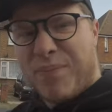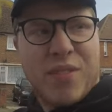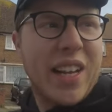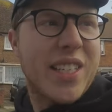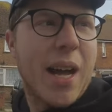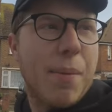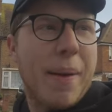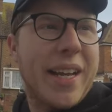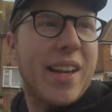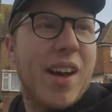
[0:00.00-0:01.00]
fix it up and
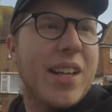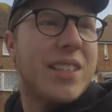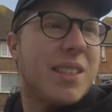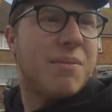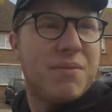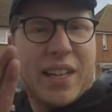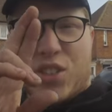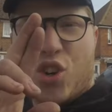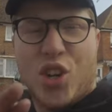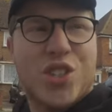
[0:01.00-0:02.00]
make it nice fingers
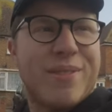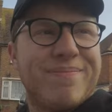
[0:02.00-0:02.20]
crossed